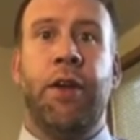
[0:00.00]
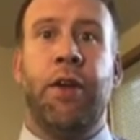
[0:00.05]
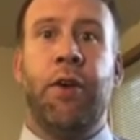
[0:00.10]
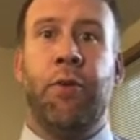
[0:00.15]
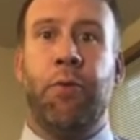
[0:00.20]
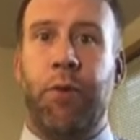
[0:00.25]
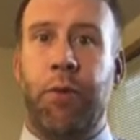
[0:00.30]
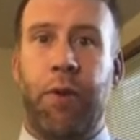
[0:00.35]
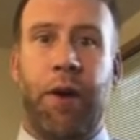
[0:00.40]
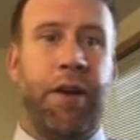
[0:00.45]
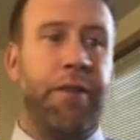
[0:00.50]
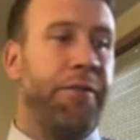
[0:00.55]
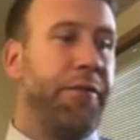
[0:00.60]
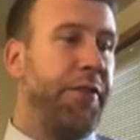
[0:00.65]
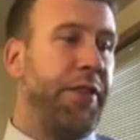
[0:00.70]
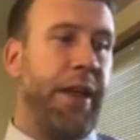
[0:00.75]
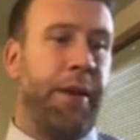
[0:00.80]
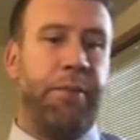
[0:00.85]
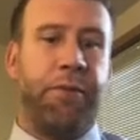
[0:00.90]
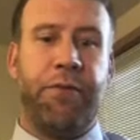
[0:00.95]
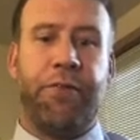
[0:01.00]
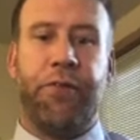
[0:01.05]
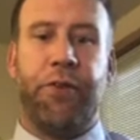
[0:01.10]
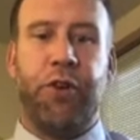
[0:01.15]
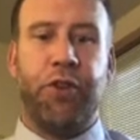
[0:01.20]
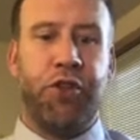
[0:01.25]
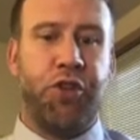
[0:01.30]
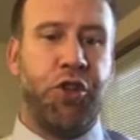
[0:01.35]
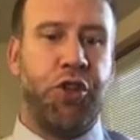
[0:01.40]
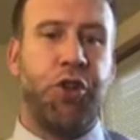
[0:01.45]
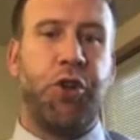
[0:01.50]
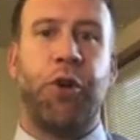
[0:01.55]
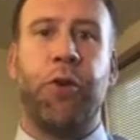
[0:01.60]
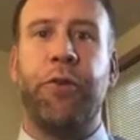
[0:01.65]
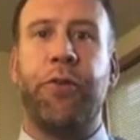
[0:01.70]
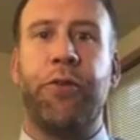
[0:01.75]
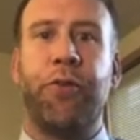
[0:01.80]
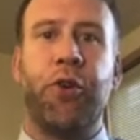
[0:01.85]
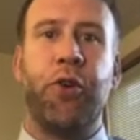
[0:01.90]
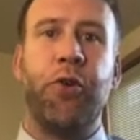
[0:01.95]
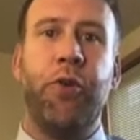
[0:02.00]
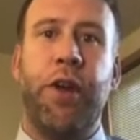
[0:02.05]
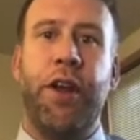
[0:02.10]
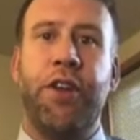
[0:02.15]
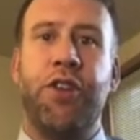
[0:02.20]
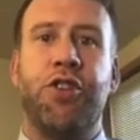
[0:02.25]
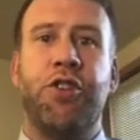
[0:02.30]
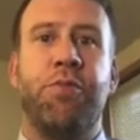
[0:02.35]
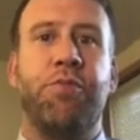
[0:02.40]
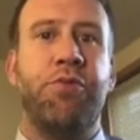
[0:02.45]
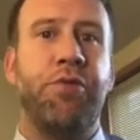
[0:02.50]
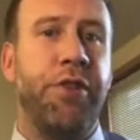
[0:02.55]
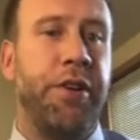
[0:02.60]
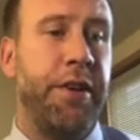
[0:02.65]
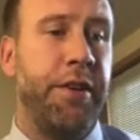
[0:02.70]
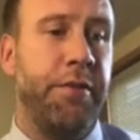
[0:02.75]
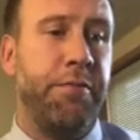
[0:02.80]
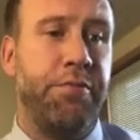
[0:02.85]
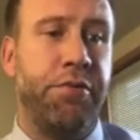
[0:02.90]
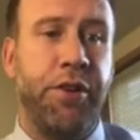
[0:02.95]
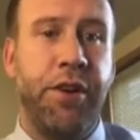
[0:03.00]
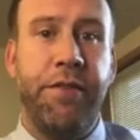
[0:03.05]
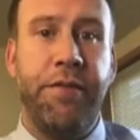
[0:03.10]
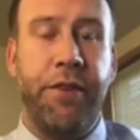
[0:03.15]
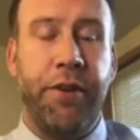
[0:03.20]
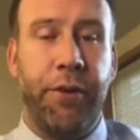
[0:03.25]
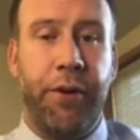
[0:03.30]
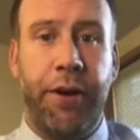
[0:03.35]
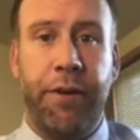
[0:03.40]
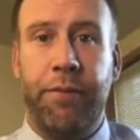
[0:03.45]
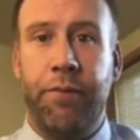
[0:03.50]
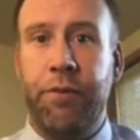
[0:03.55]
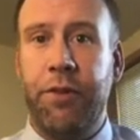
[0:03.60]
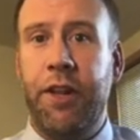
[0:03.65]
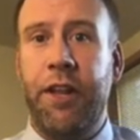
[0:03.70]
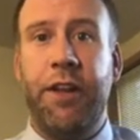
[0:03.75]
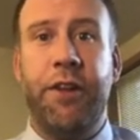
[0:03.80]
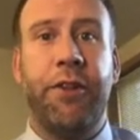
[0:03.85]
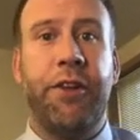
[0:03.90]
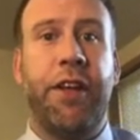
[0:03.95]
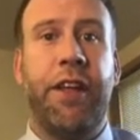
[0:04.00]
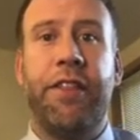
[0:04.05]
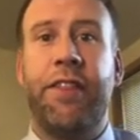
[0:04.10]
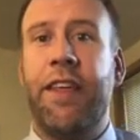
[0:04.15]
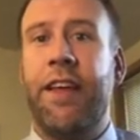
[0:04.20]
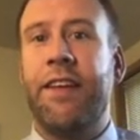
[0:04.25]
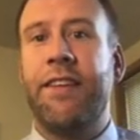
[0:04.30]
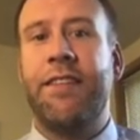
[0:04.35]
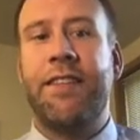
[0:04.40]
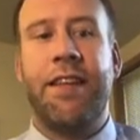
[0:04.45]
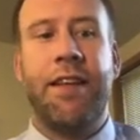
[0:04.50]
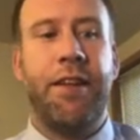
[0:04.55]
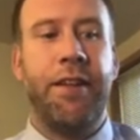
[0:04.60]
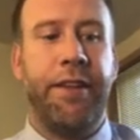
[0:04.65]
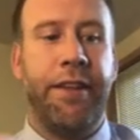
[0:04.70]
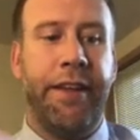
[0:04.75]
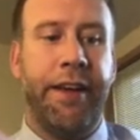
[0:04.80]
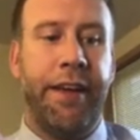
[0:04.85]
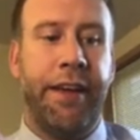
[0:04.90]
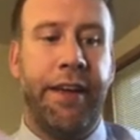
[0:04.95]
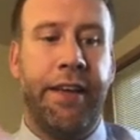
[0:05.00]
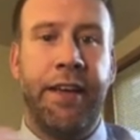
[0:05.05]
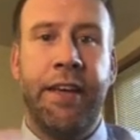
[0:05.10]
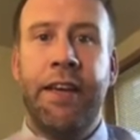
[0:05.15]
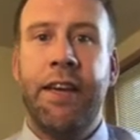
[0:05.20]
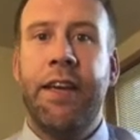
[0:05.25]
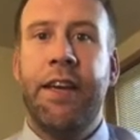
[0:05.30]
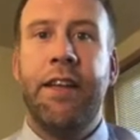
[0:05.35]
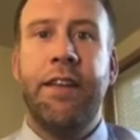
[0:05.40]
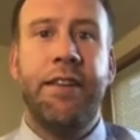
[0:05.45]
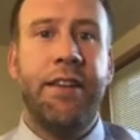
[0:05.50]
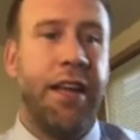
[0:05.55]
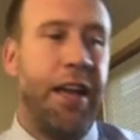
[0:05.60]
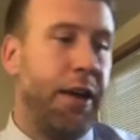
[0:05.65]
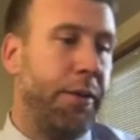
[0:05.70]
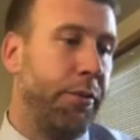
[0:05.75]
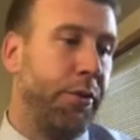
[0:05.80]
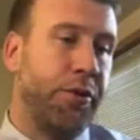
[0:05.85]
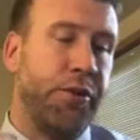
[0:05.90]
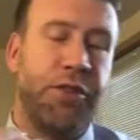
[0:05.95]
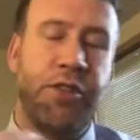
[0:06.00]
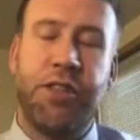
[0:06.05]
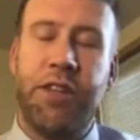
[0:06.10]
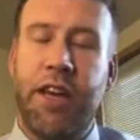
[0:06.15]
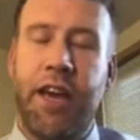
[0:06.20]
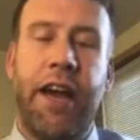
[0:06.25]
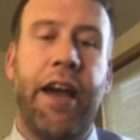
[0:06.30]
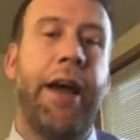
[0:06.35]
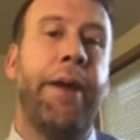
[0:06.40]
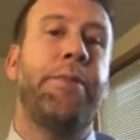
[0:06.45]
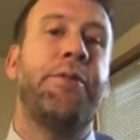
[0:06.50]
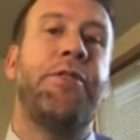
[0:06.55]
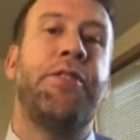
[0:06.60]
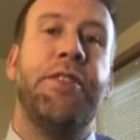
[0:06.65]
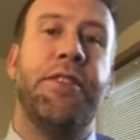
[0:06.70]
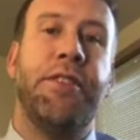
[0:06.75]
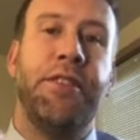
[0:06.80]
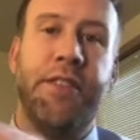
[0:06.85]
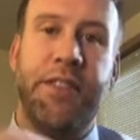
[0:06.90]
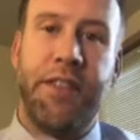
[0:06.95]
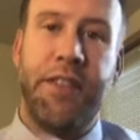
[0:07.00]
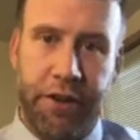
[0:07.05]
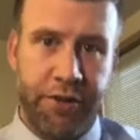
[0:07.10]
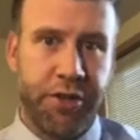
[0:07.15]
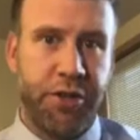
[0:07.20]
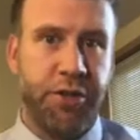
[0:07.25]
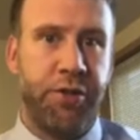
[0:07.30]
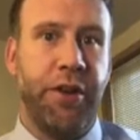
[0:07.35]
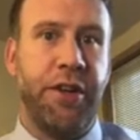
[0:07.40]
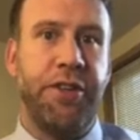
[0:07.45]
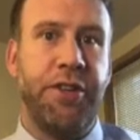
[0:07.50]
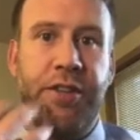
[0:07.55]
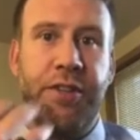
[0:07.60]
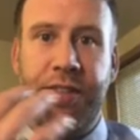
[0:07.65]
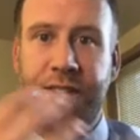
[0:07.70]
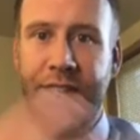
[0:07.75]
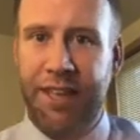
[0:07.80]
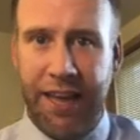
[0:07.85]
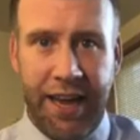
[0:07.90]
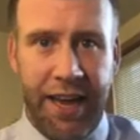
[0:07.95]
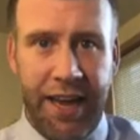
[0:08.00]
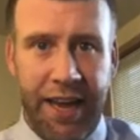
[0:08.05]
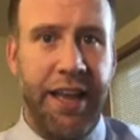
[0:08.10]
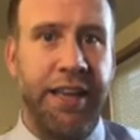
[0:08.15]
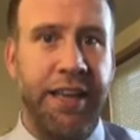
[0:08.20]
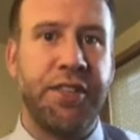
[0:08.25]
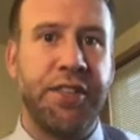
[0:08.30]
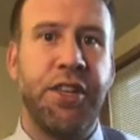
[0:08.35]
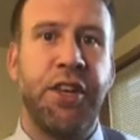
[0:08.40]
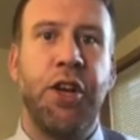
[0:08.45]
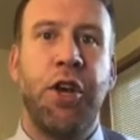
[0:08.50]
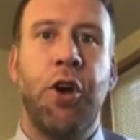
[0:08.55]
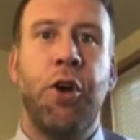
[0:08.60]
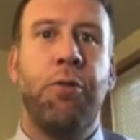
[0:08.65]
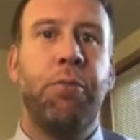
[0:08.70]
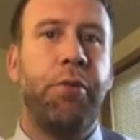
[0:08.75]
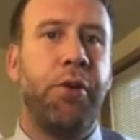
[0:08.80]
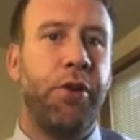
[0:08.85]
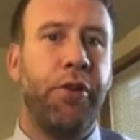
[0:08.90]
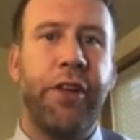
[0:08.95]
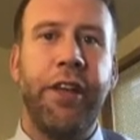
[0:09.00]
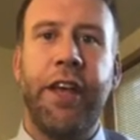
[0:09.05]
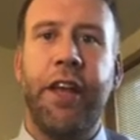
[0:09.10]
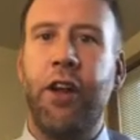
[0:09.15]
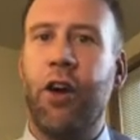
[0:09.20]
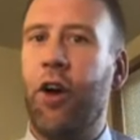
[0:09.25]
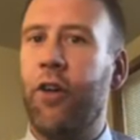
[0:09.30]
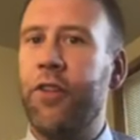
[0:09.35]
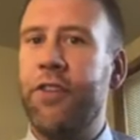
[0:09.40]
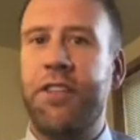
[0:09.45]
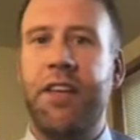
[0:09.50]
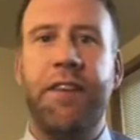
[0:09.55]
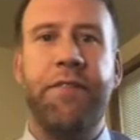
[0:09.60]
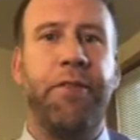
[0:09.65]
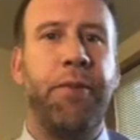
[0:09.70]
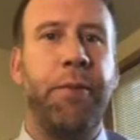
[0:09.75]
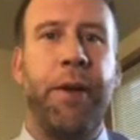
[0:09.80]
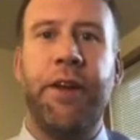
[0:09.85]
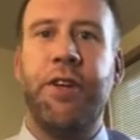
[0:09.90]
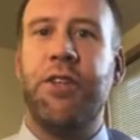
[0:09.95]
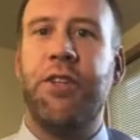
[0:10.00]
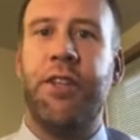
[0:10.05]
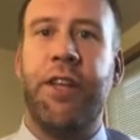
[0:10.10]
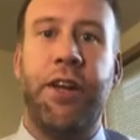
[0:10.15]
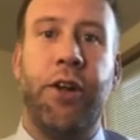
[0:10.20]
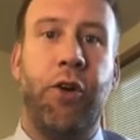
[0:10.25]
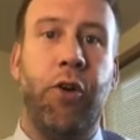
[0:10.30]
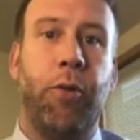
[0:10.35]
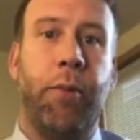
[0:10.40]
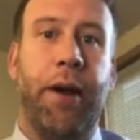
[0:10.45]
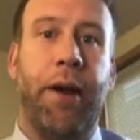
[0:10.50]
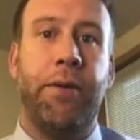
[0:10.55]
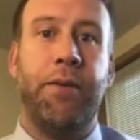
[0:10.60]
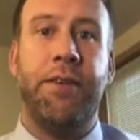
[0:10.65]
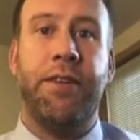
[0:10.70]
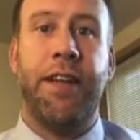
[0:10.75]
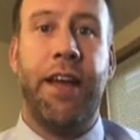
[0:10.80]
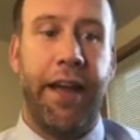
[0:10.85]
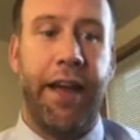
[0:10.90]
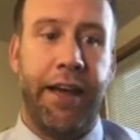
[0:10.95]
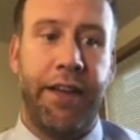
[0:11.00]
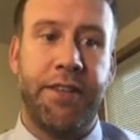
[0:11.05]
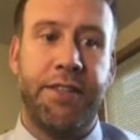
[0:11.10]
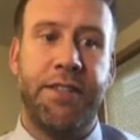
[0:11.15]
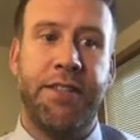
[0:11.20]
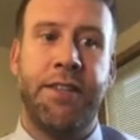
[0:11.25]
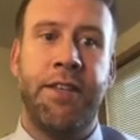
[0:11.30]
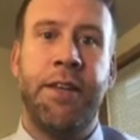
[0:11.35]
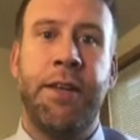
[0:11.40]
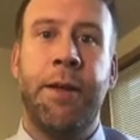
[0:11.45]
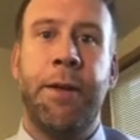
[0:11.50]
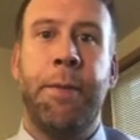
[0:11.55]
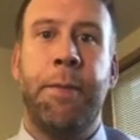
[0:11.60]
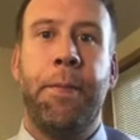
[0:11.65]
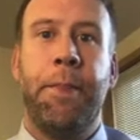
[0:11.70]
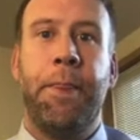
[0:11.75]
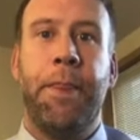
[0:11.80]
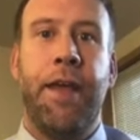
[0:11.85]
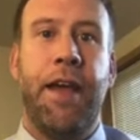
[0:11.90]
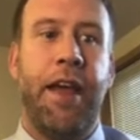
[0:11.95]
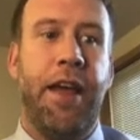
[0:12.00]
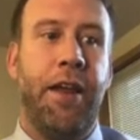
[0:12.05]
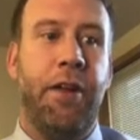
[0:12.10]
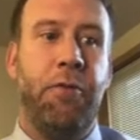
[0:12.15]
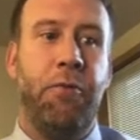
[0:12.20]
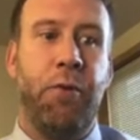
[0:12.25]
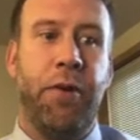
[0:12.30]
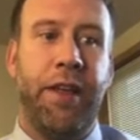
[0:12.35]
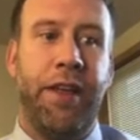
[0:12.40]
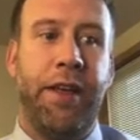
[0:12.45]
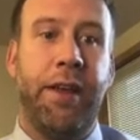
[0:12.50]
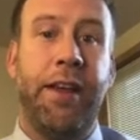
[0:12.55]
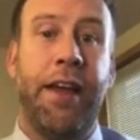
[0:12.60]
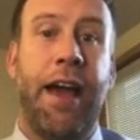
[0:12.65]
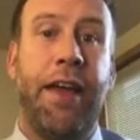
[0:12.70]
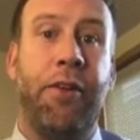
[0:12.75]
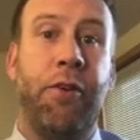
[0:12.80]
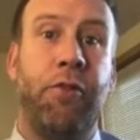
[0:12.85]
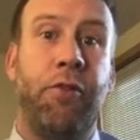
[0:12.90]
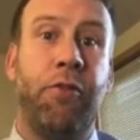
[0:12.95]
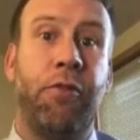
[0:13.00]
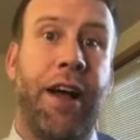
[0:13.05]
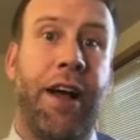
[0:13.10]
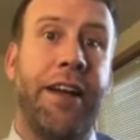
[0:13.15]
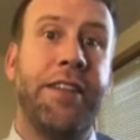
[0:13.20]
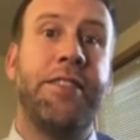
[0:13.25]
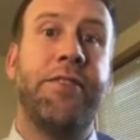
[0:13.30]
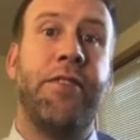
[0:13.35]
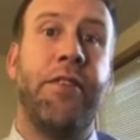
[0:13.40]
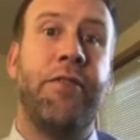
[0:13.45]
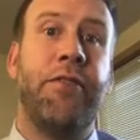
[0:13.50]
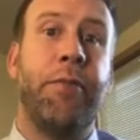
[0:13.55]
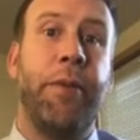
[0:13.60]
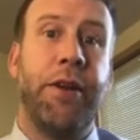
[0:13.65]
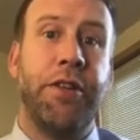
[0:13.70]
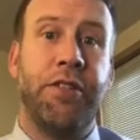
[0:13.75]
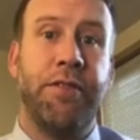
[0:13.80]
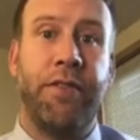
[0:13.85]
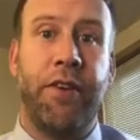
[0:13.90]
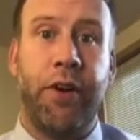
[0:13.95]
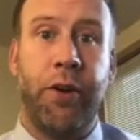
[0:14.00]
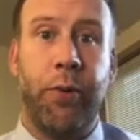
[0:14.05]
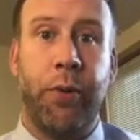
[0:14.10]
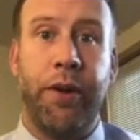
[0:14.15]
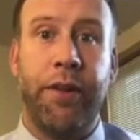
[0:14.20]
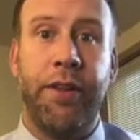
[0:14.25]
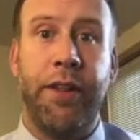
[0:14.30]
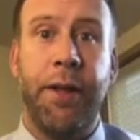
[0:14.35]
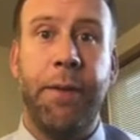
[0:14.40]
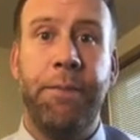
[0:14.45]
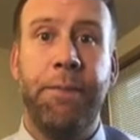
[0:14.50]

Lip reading: We want for them to first to go through and to preview it. We need to look at things like tables, captions, illustrations, headings, pulling in all this information they know about text, and where they can gather lots of information very quickly,